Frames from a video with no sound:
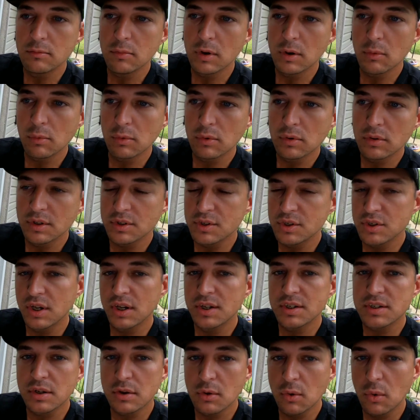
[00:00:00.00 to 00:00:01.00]
we will
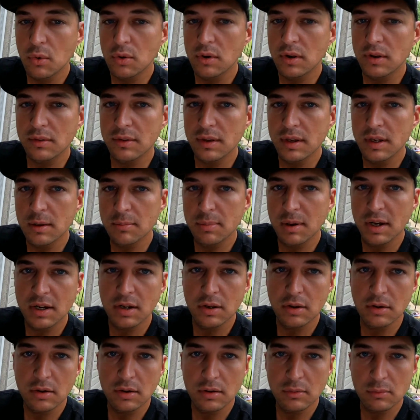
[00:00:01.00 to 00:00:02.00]
adjust accordingly
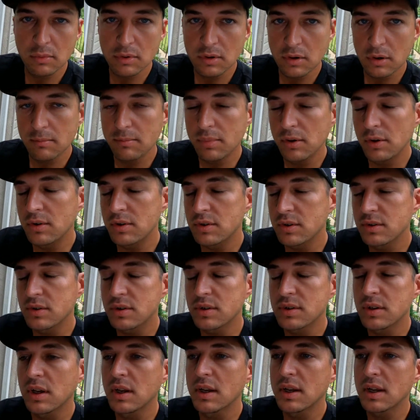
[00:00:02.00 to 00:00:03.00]
depending on what our boost
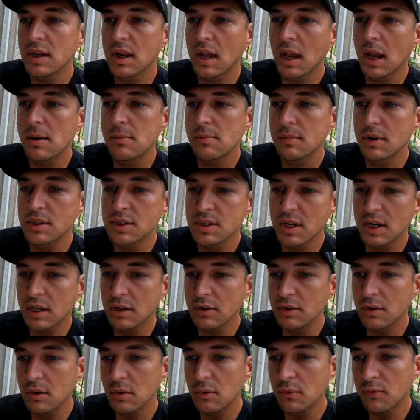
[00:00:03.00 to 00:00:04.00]
looks like and how much I
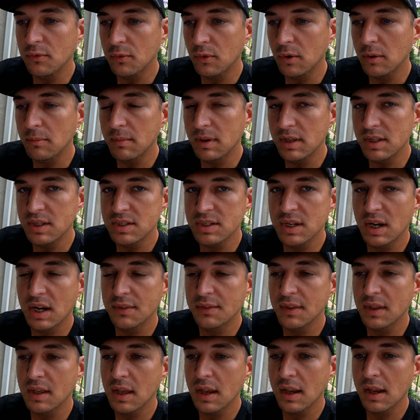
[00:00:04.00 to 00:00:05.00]
can do from
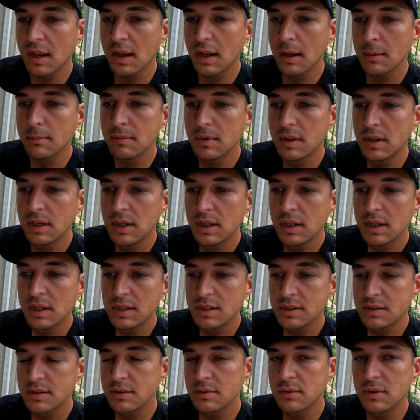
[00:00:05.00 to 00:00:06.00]
inside the cab
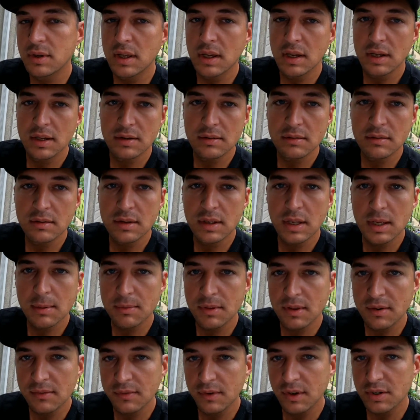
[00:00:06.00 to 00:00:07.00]
to, again,
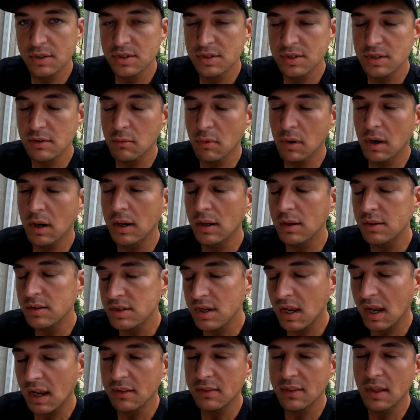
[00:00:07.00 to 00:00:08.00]
keep the efficiency
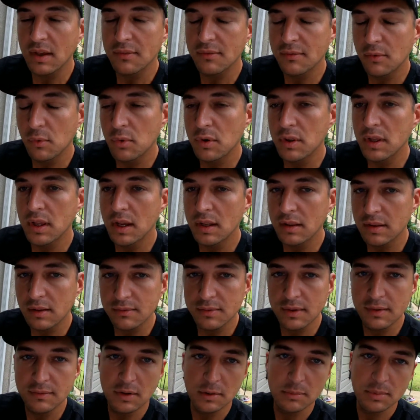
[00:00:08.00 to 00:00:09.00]
range at that 48
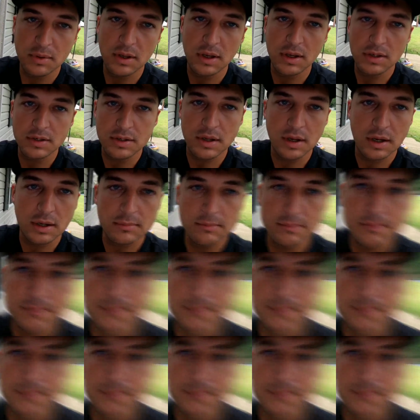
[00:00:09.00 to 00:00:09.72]
to 50 psi.